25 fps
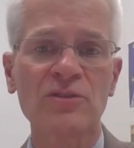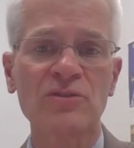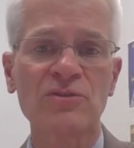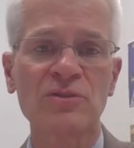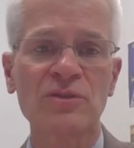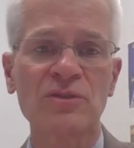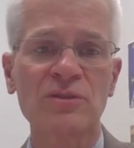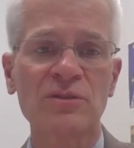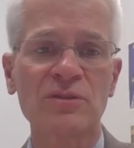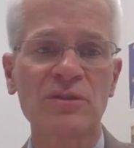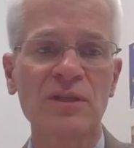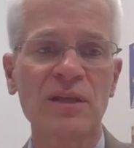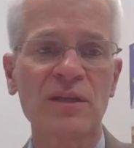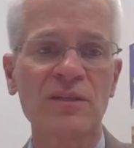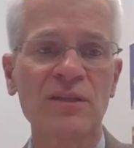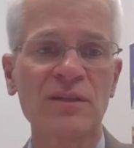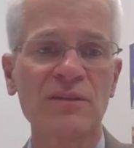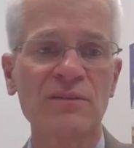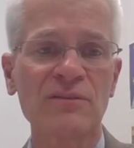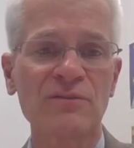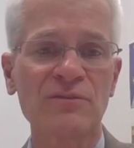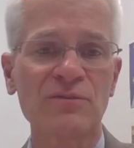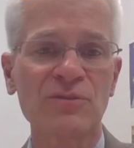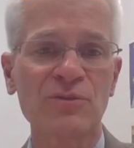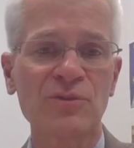to any
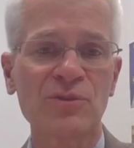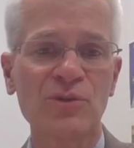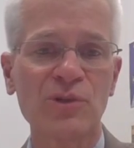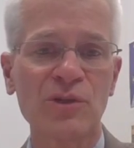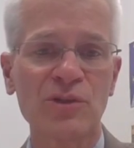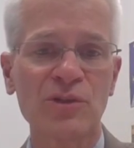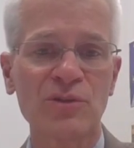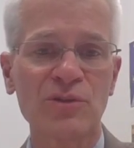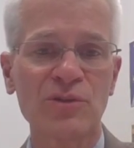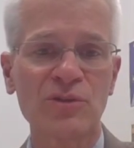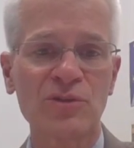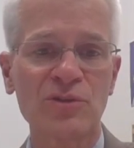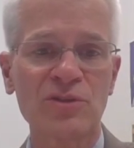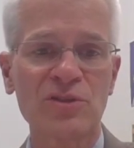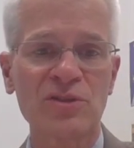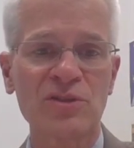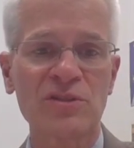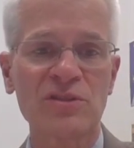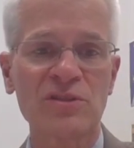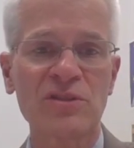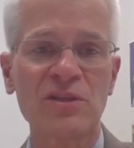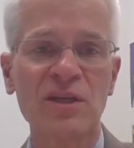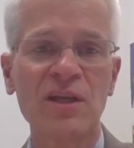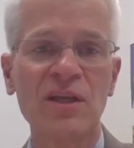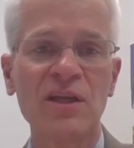of you who are
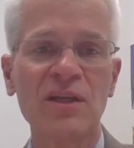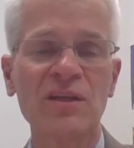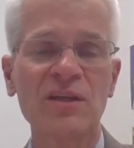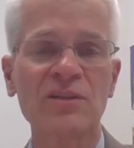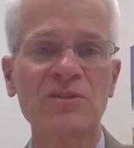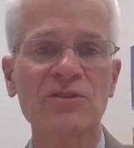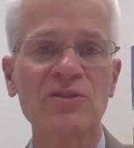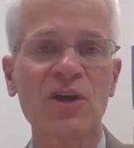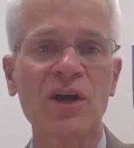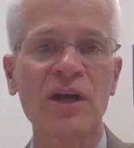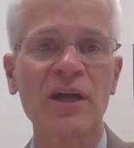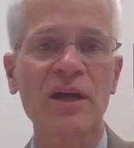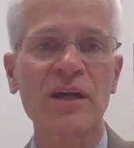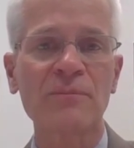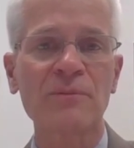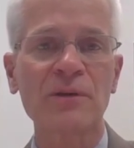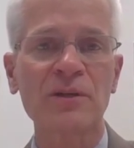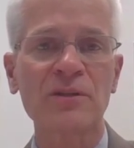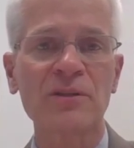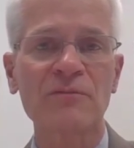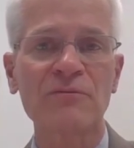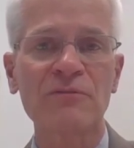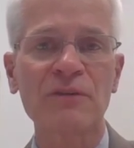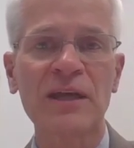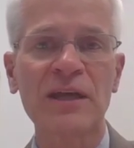nurses can talk
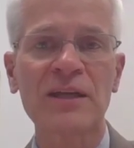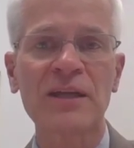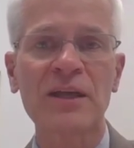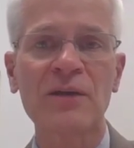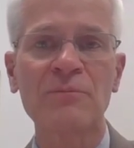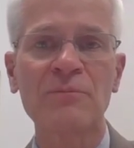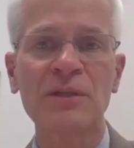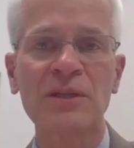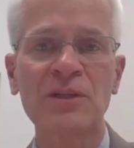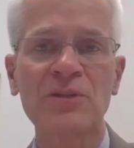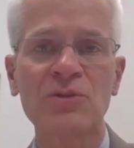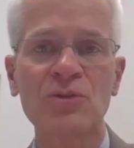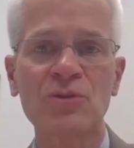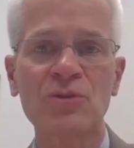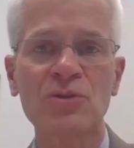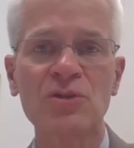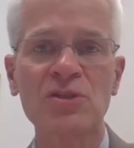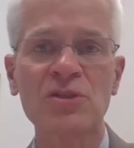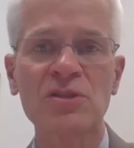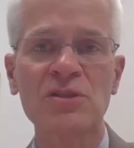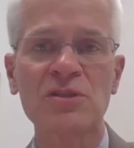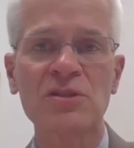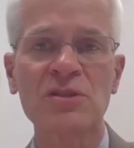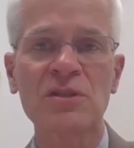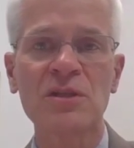about the fact how many
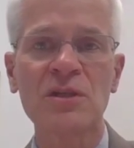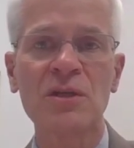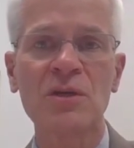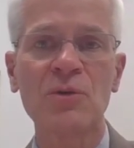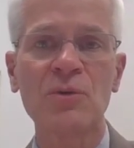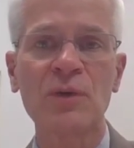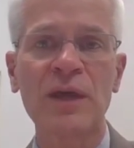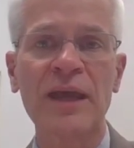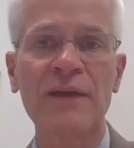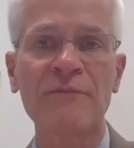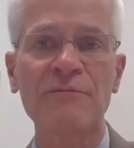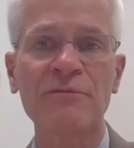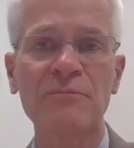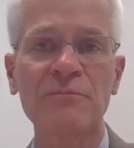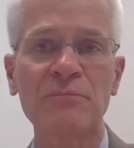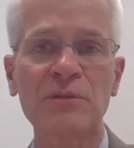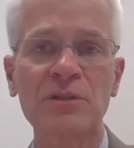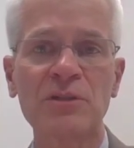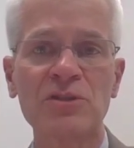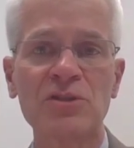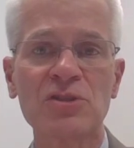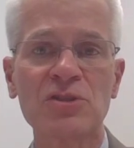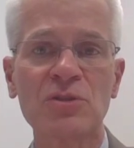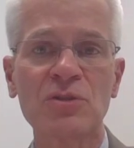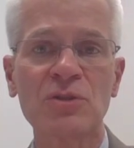nurses we have in
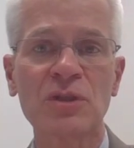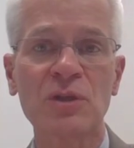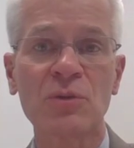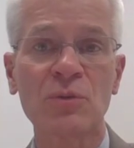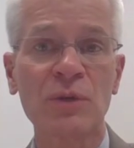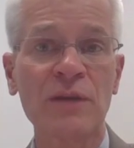Minnesota.